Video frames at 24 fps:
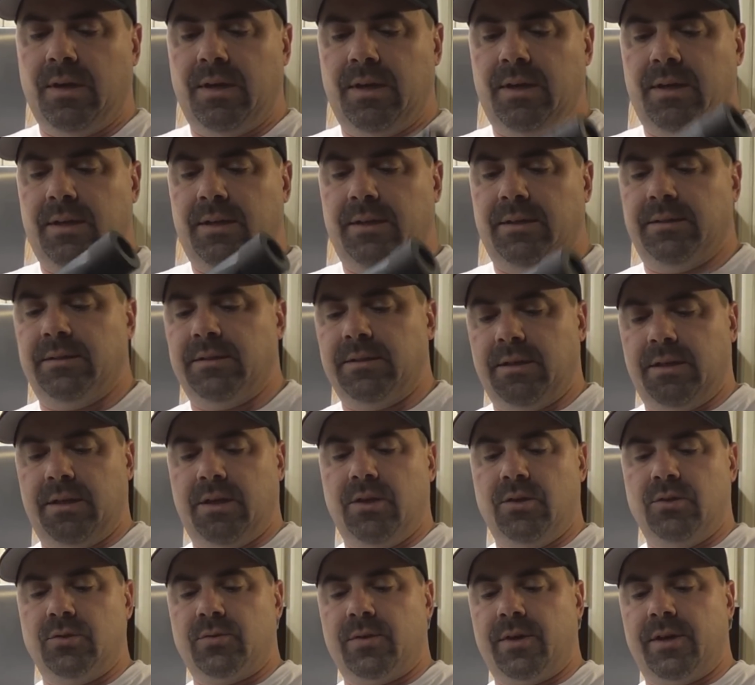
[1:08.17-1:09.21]
and
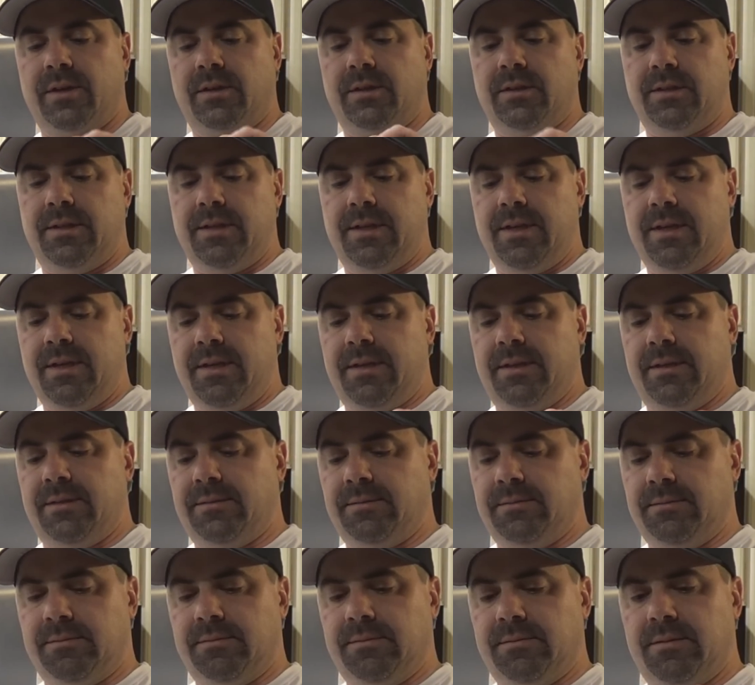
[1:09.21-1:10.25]
goes right on the end,
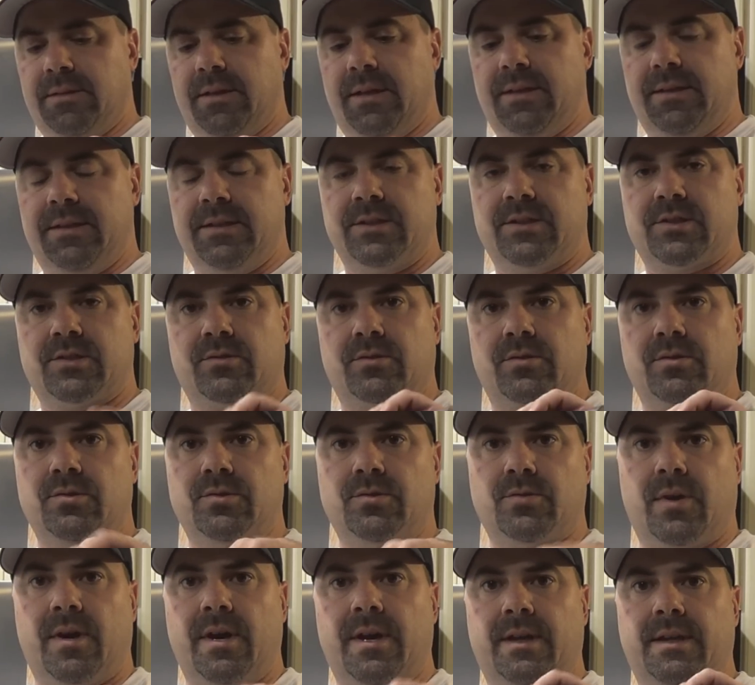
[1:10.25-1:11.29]
and this
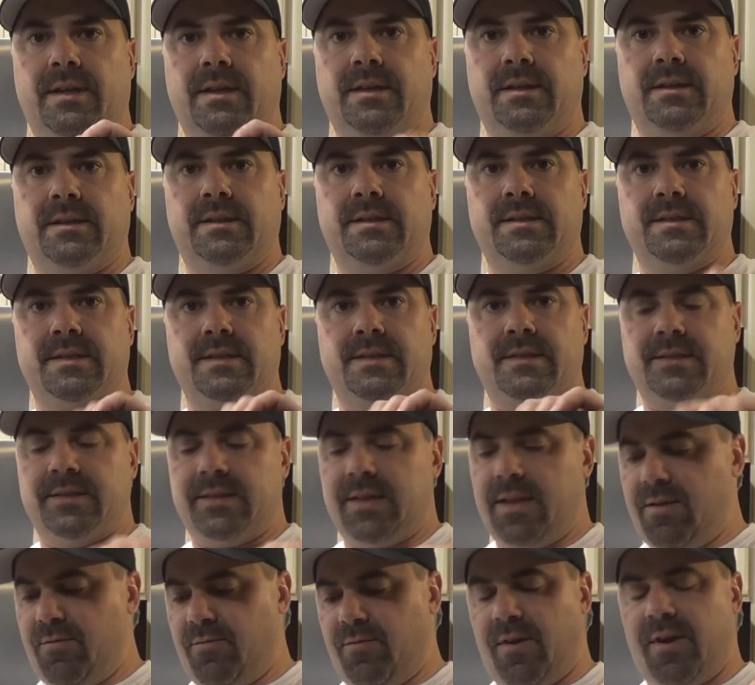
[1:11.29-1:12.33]
screws right in because this is
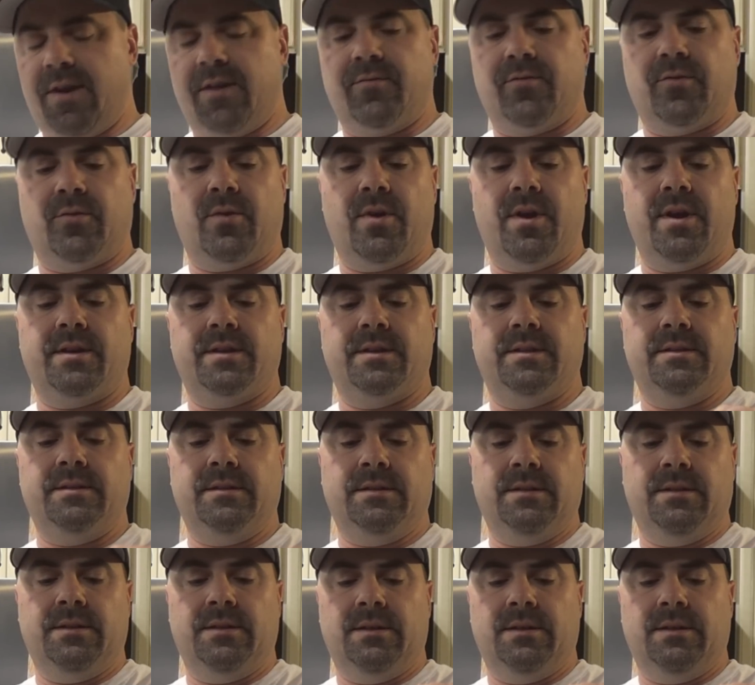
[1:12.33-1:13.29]
A5 threaded.